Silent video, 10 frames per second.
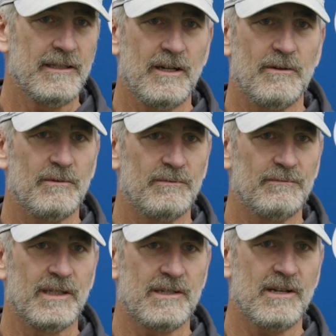
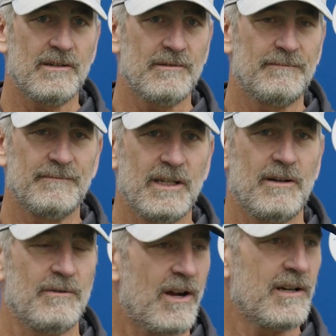until
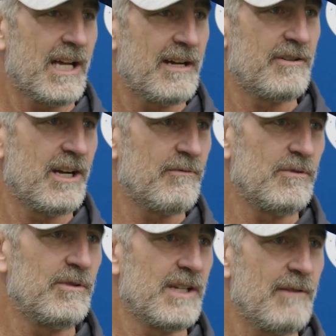our
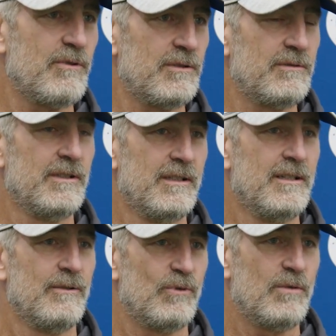counter-general rule is, hey, we'll
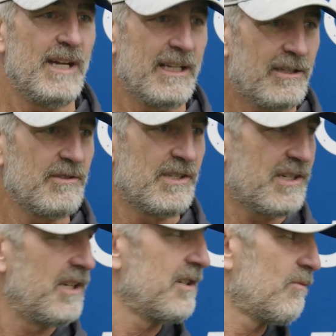make those
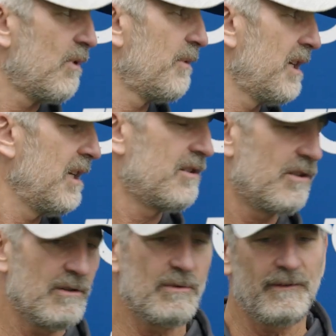decisions when we need
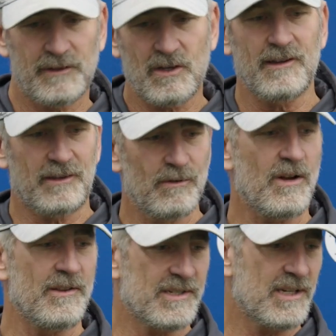to. We've thought through
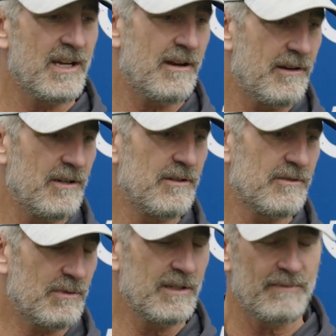all the
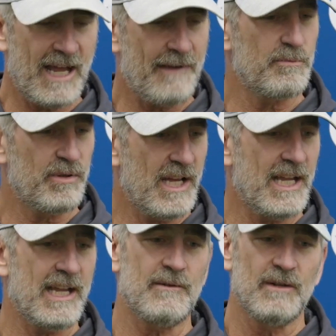scenarios. We have a
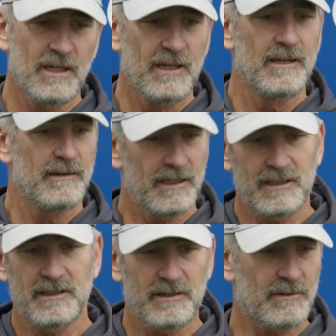plan,
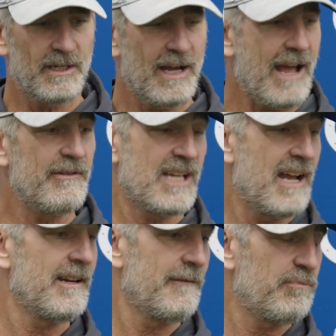have a
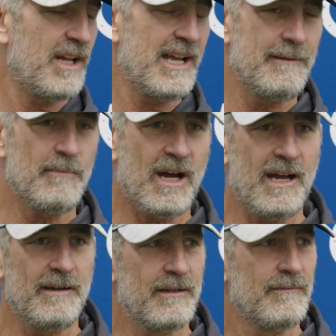tentative plan in
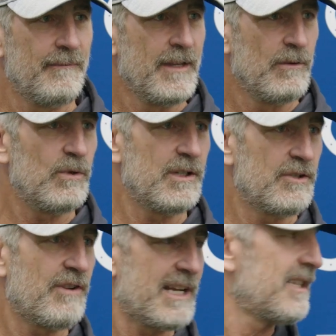mind, and we'll
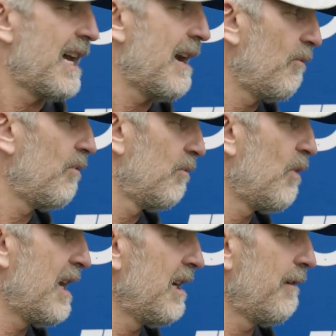address that
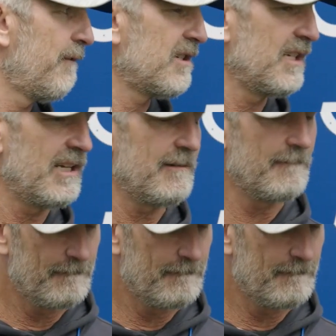when and if it's needed.